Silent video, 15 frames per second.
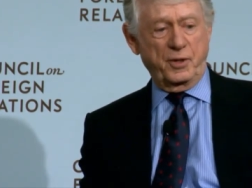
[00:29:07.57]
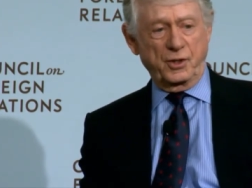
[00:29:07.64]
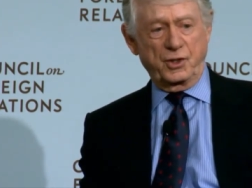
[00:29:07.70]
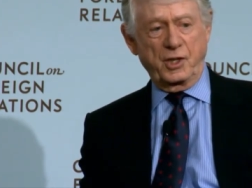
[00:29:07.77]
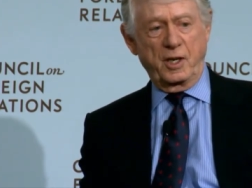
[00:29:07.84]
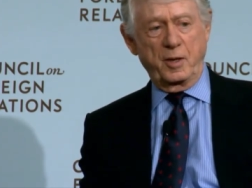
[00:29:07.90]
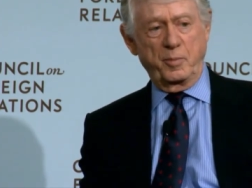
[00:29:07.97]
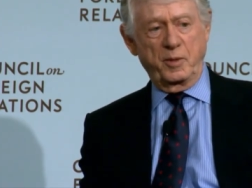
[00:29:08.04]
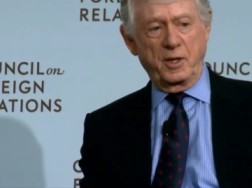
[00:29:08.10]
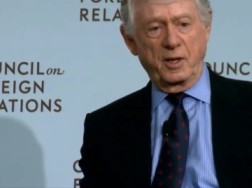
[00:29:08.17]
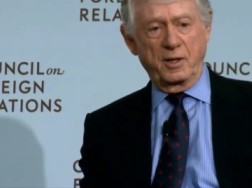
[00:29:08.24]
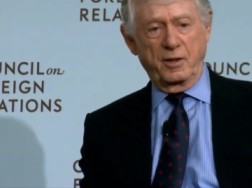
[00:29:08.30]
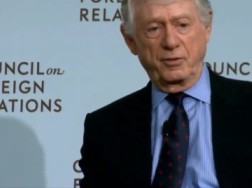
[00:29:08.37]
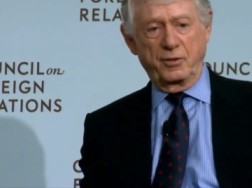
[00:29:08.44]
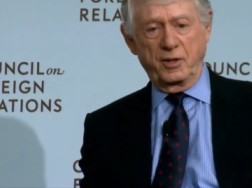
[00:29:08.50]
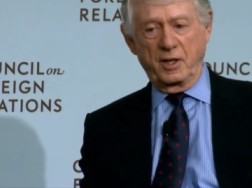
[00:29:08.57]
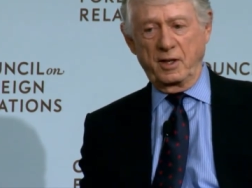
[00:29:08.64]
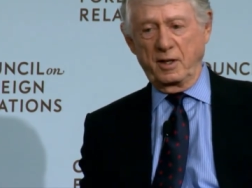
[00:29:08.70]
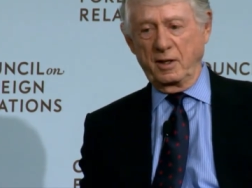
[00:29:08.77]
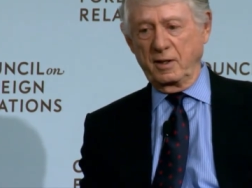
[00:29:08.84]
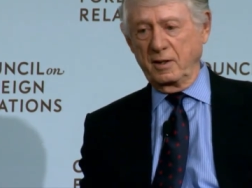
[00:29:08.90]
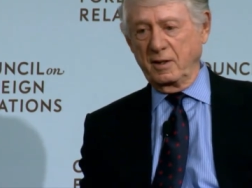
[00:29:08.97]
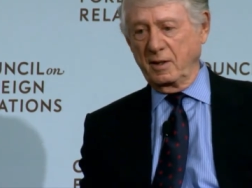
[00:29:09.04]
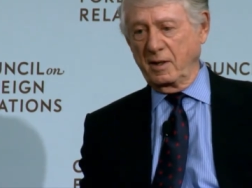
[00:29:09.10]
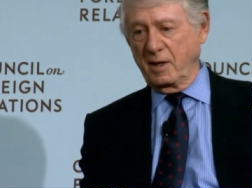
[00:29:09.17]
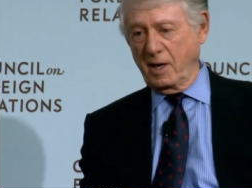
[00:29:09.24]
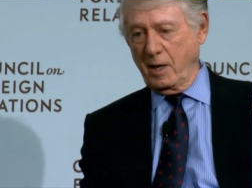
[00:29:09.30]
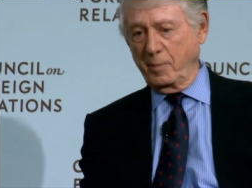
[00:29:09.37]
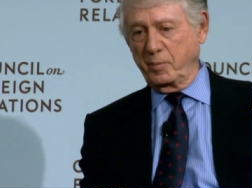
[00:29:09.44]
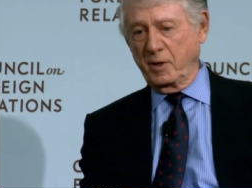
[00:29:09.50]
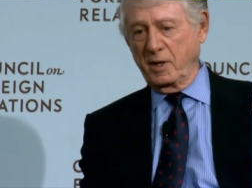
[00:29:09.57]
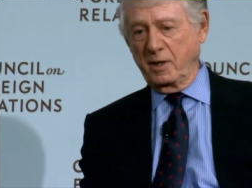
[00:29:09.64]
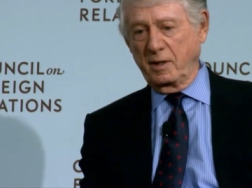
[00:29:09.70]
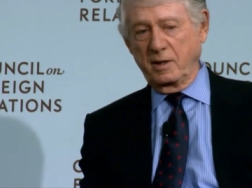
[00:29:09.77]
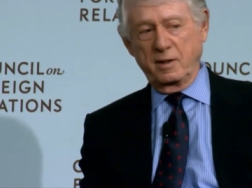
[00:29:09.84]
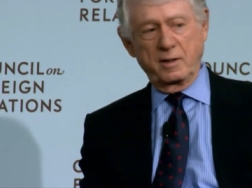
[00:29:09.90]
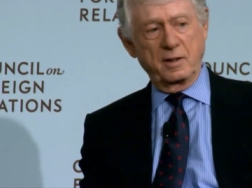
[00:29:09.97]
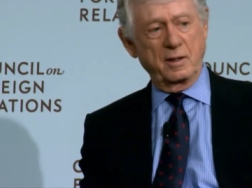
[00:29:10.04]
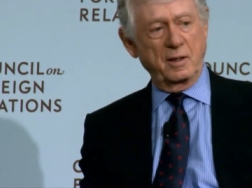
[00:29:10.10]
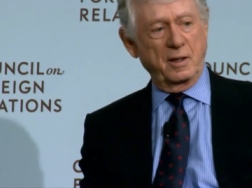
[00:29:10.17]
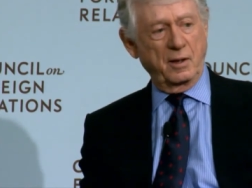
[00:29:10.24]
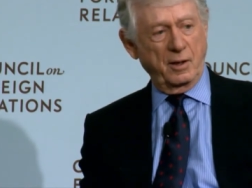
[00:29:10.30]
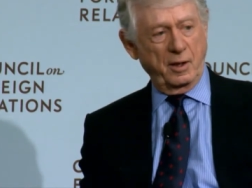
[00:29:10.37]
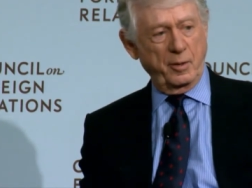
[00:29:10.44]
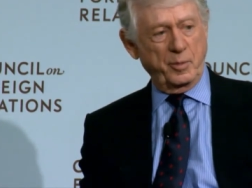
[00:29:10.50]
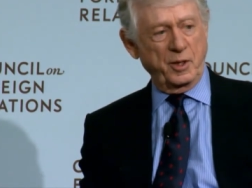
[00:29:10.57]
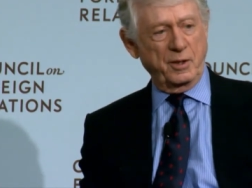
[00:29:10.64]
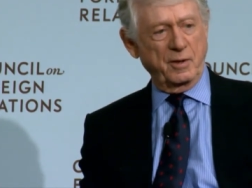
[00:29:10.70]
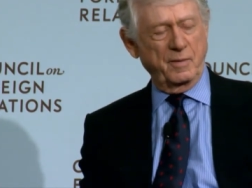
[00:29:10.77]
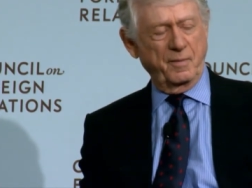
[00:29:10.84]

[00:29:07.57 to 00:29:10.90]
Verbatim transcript: the same kind of thing happening in Libya.